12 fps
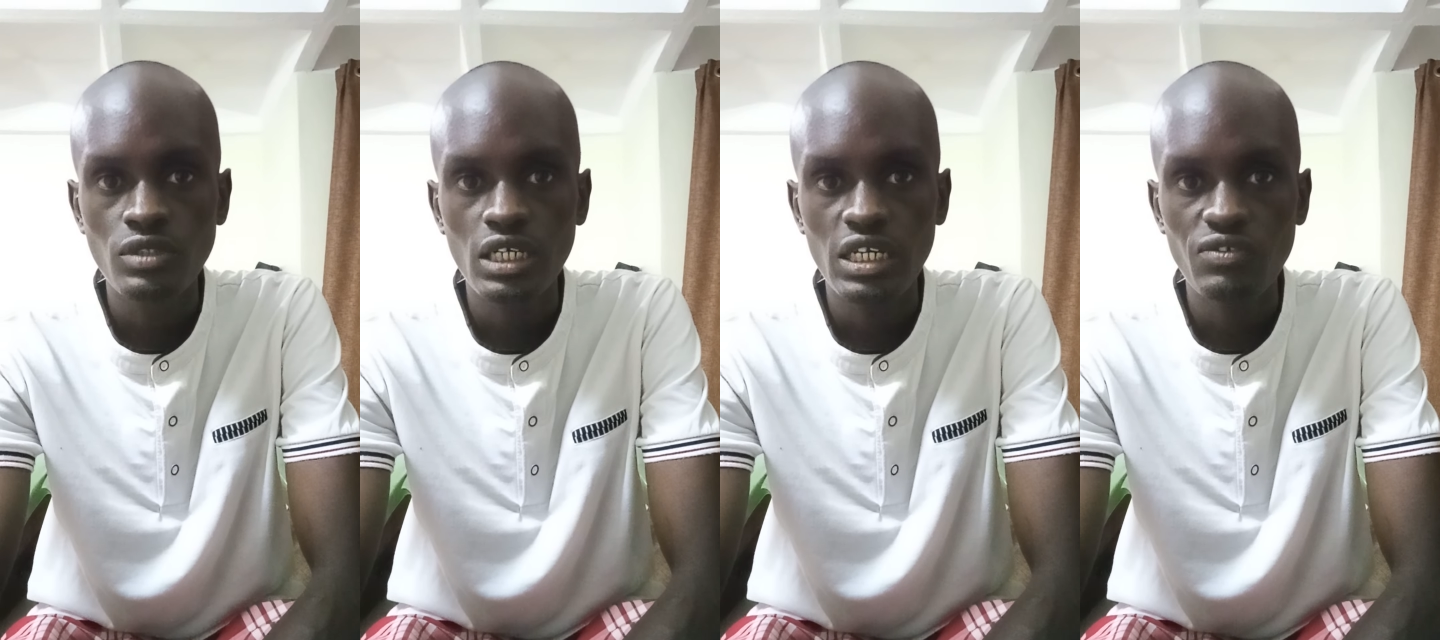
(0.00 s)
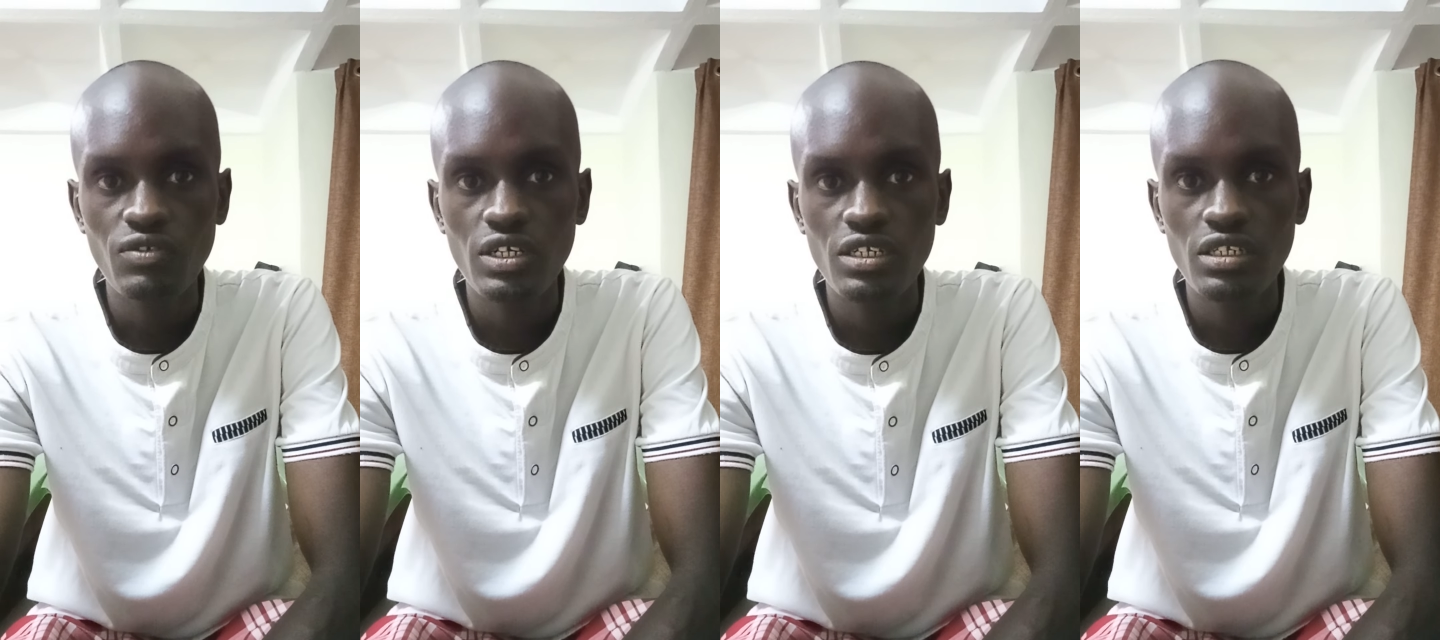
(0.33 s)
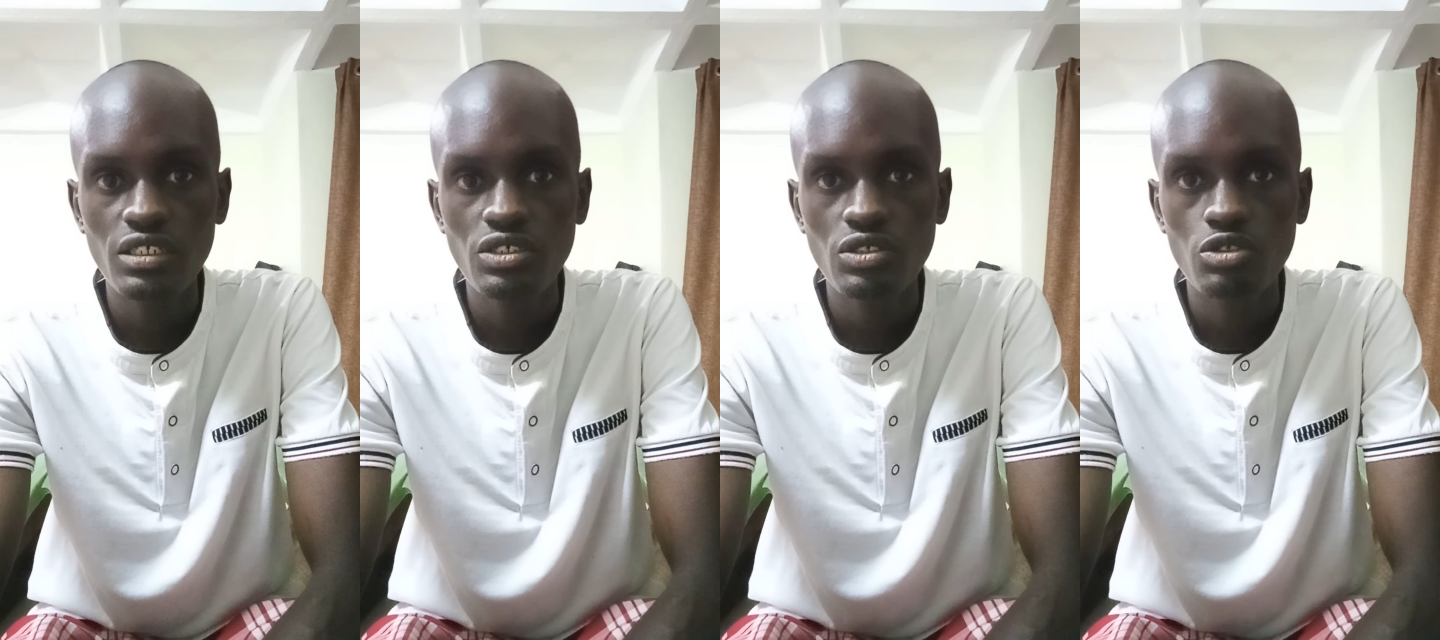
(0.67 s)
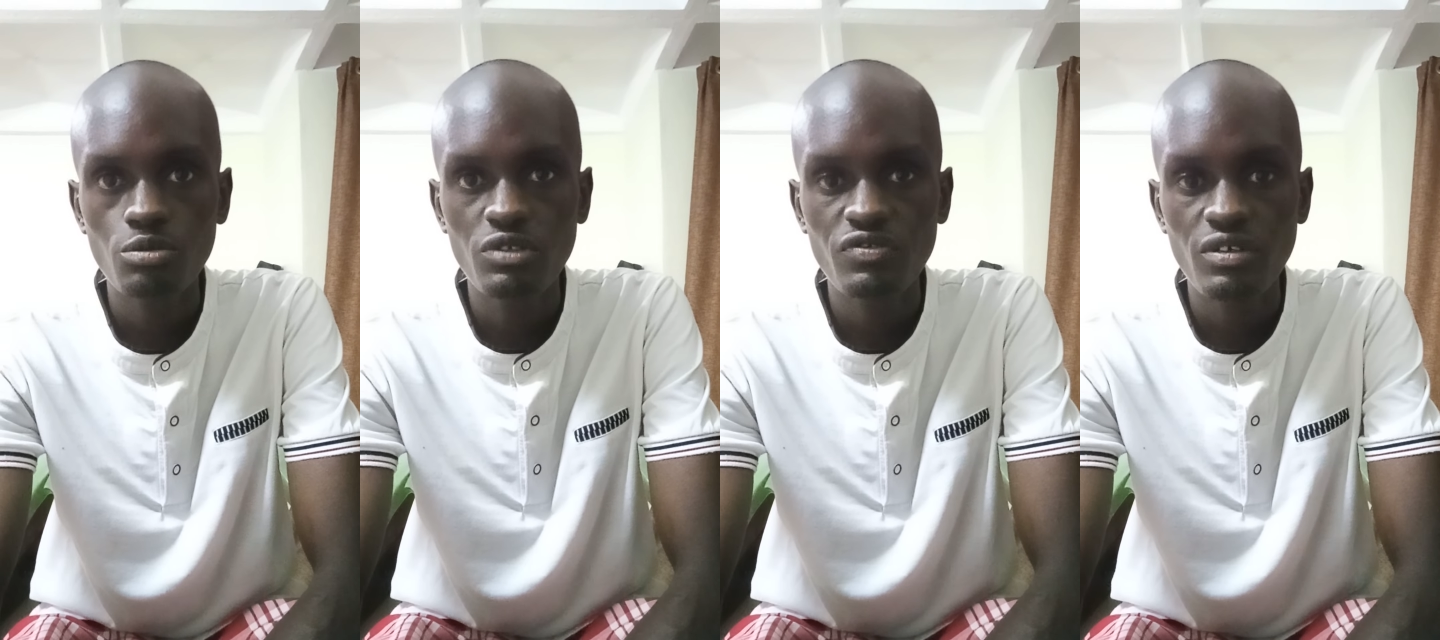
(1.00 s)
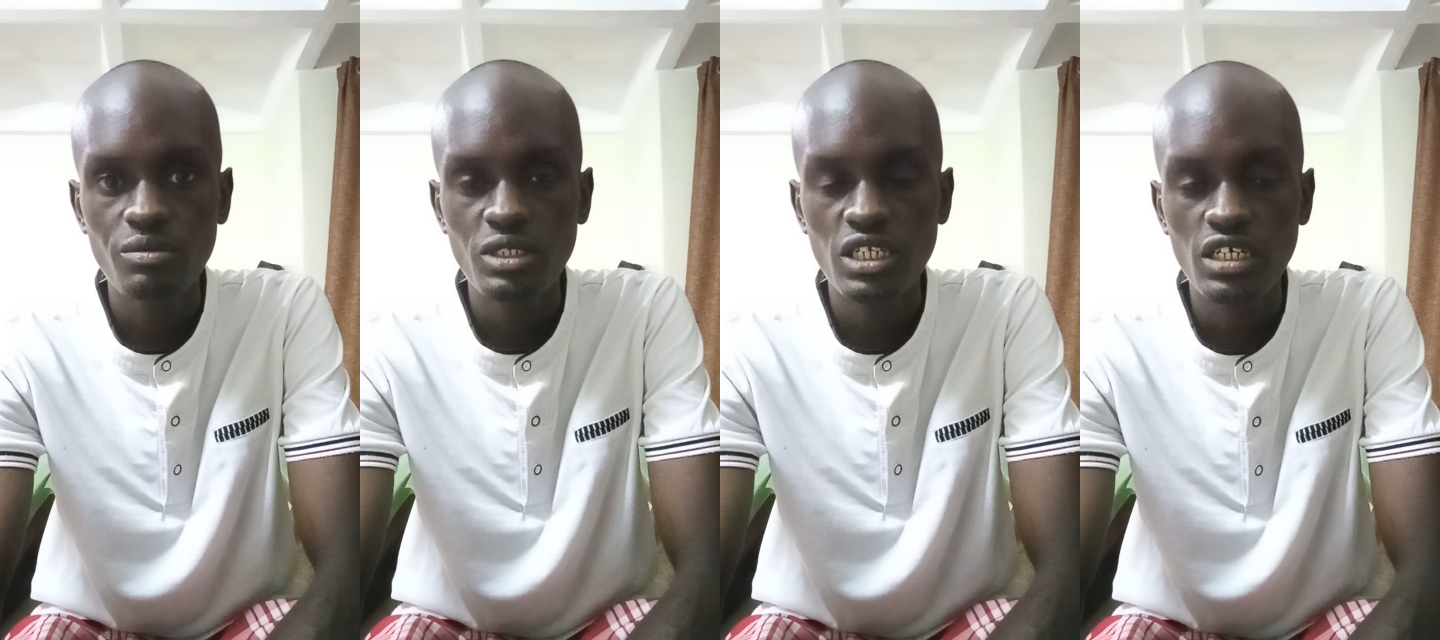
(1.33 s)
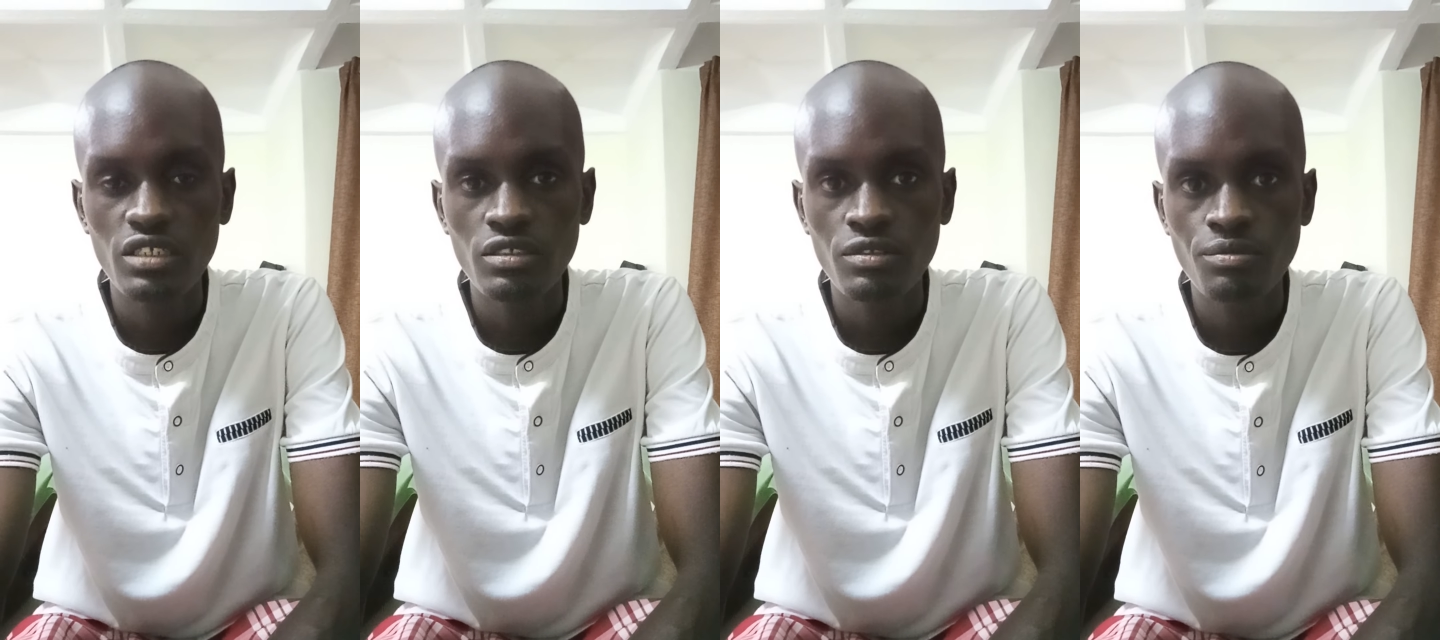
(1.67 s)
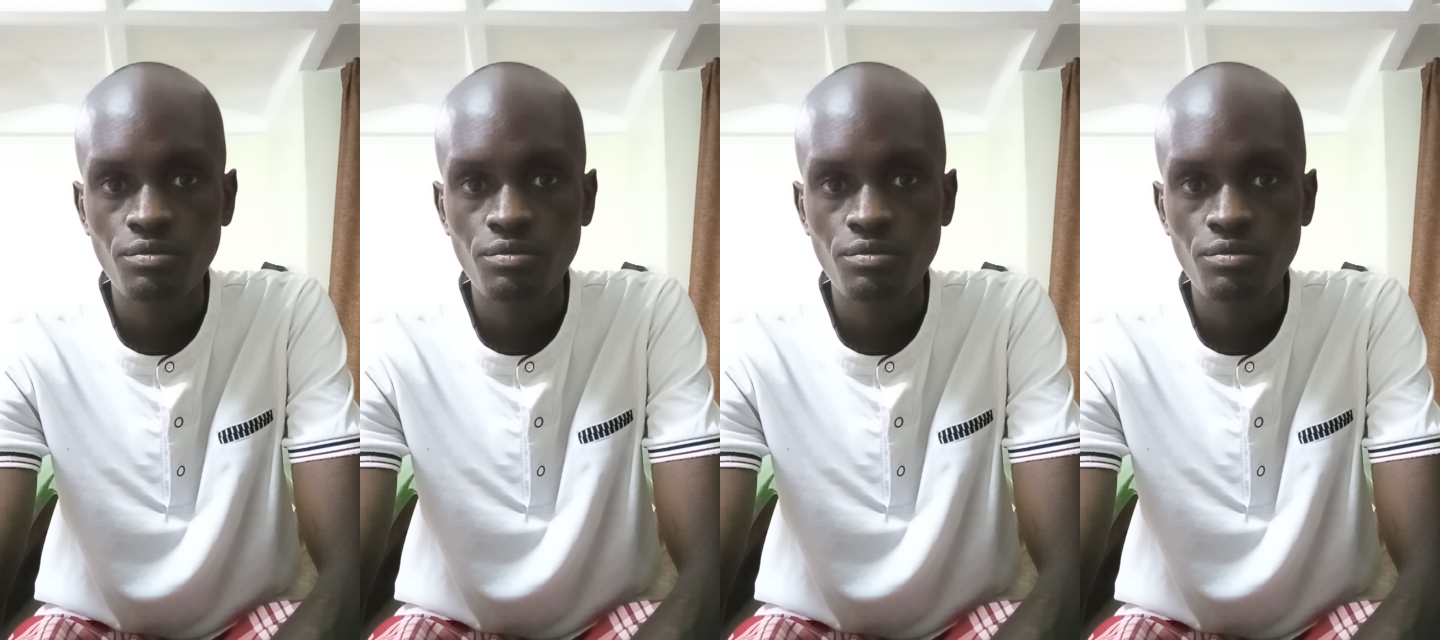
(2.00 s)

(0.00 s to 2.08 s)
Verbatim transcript: And for religion to be feminine,